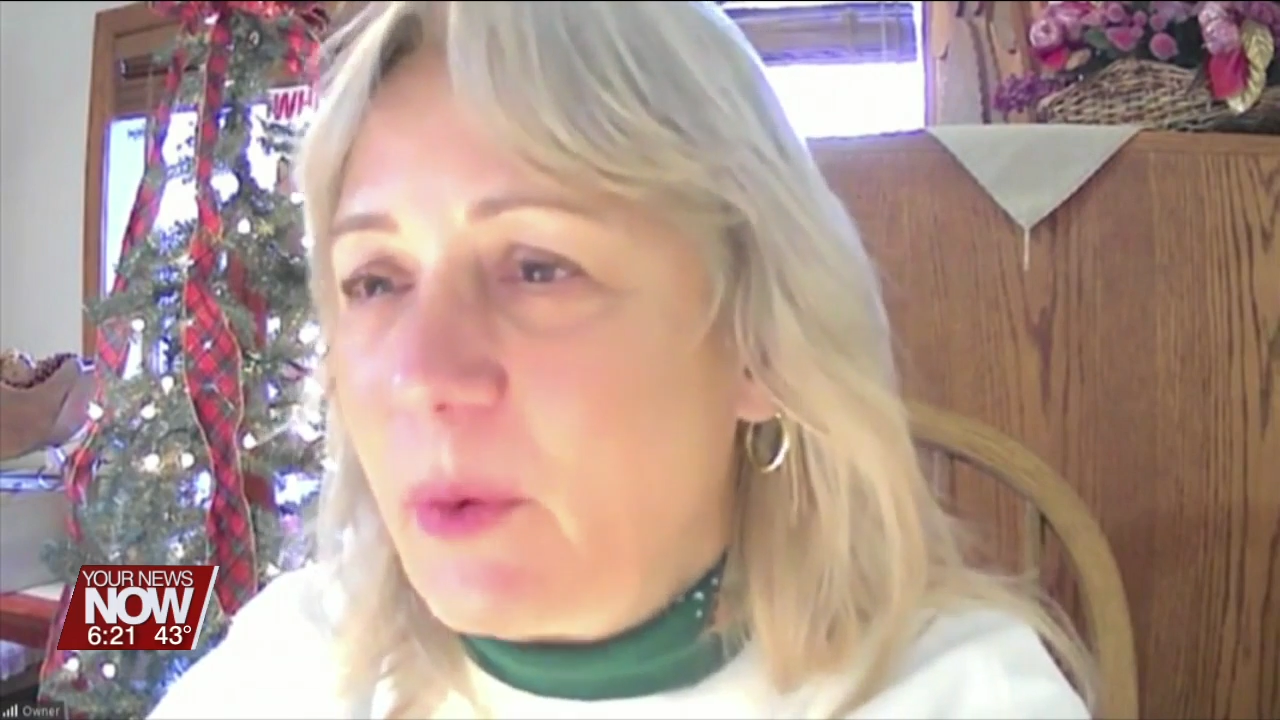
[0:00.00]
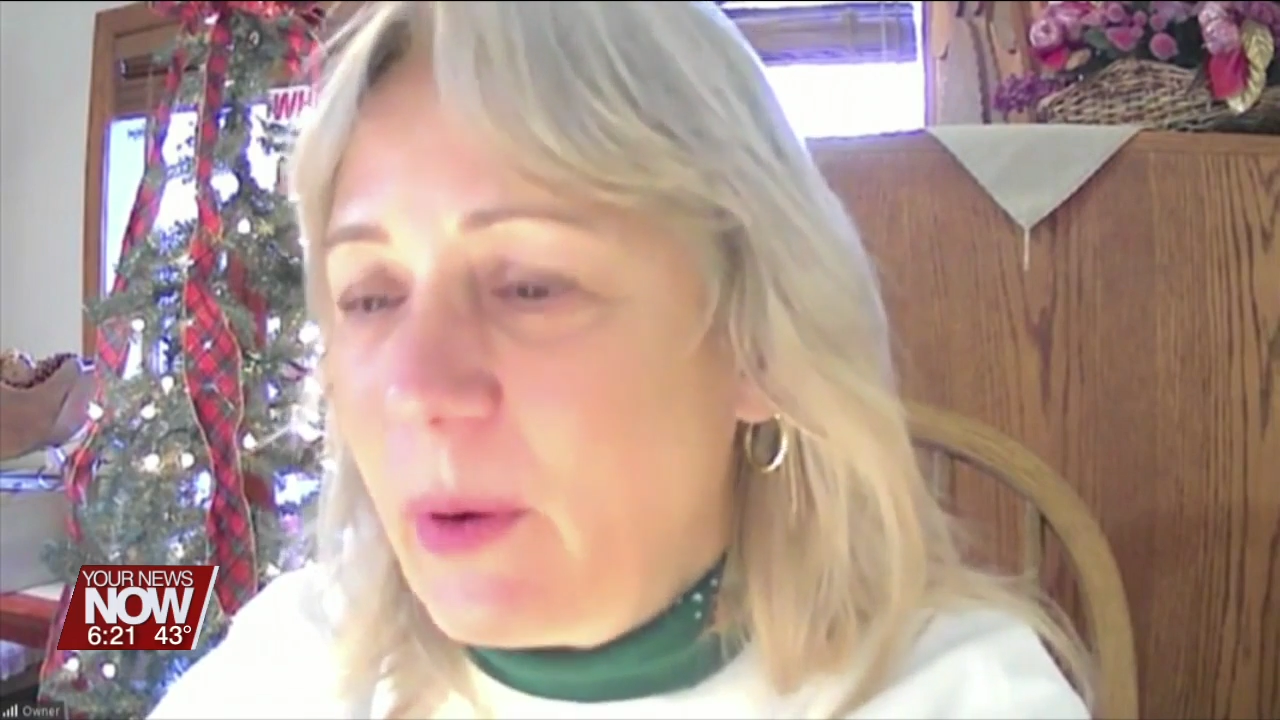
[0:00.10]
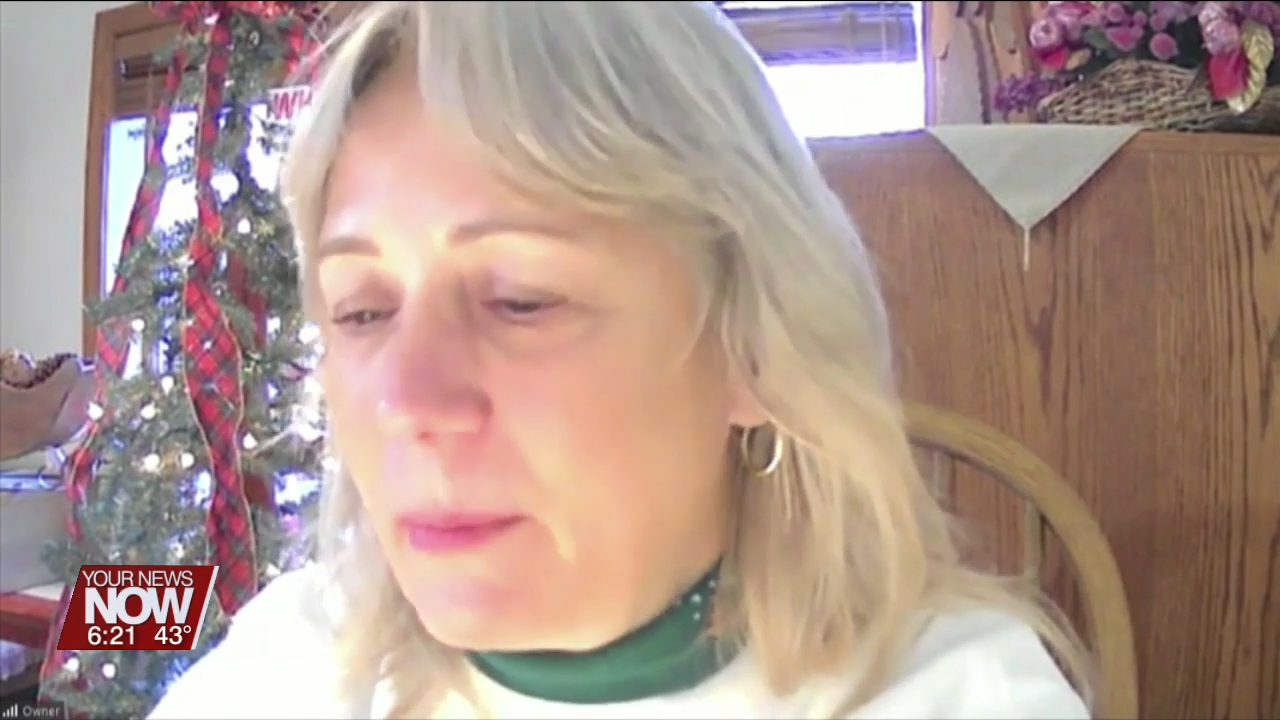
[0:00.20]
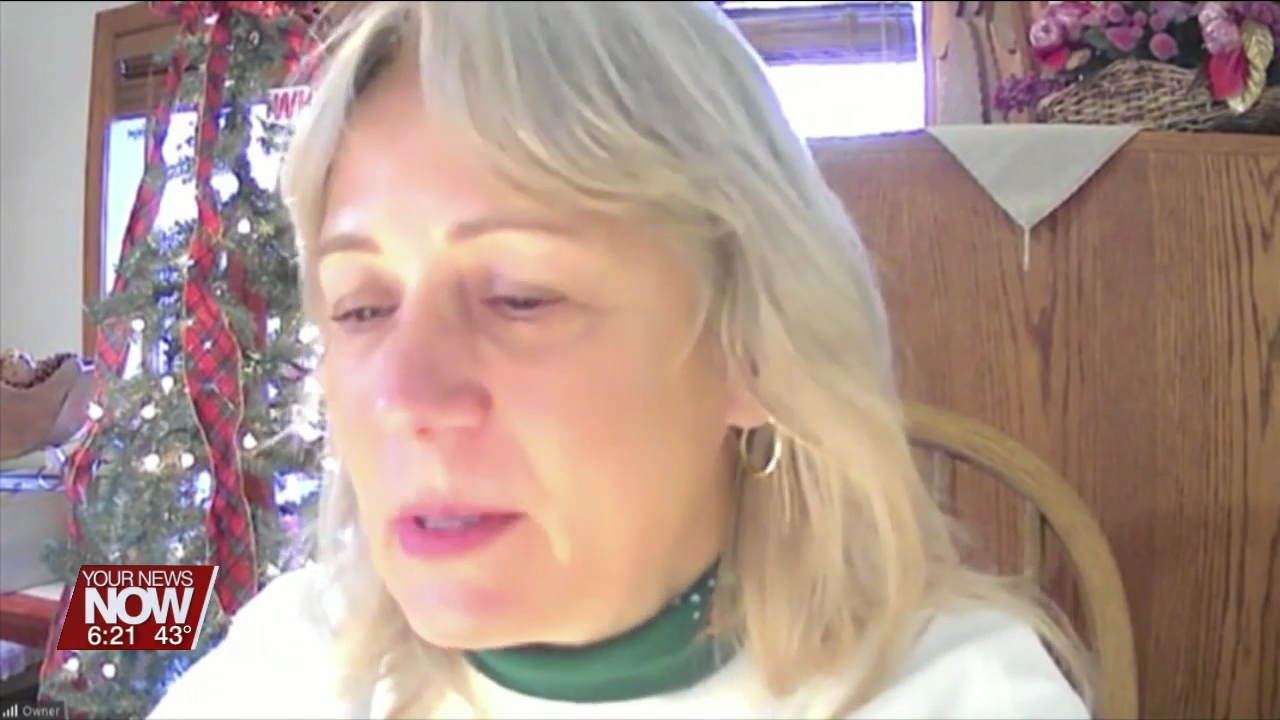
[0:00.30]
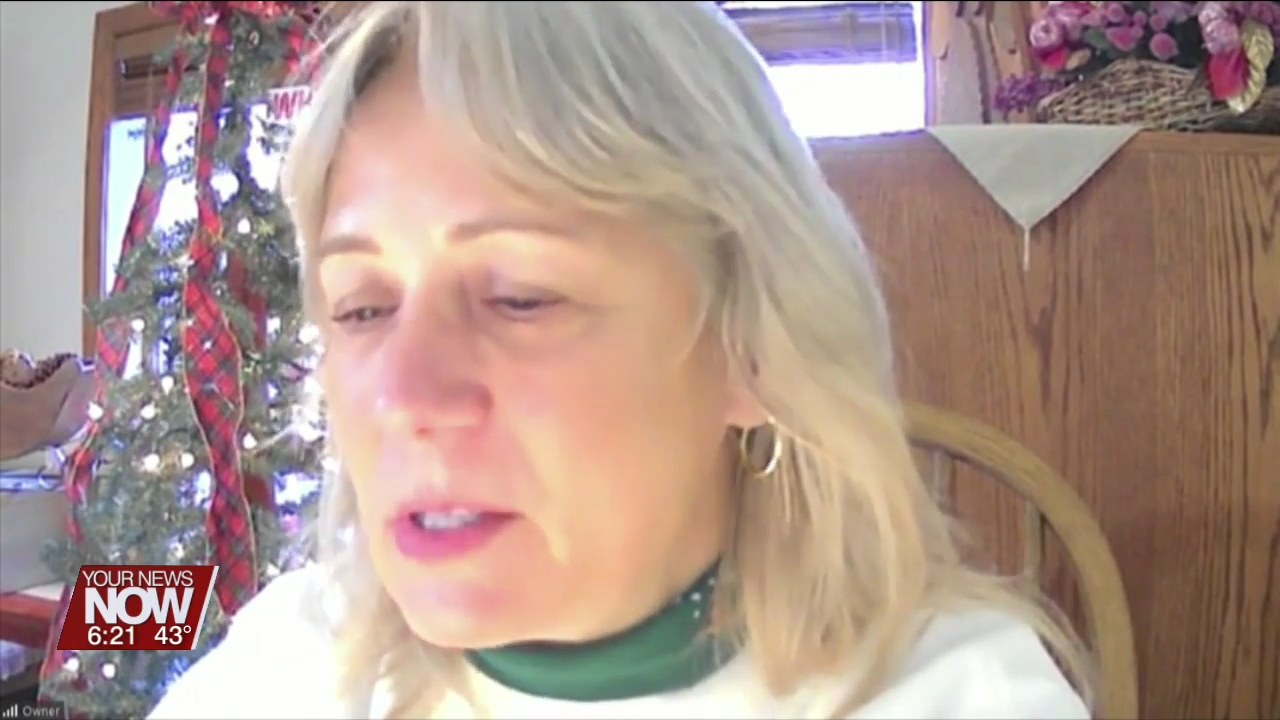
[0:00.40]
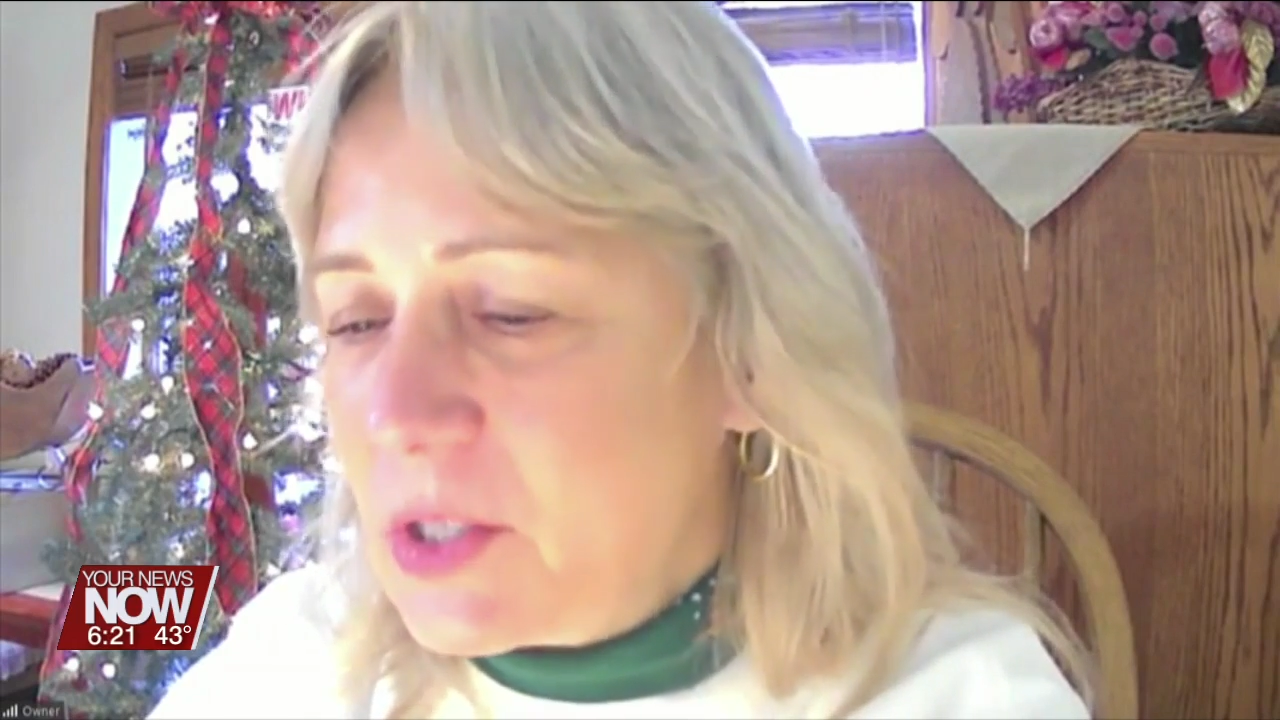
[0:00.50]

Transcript: of equipment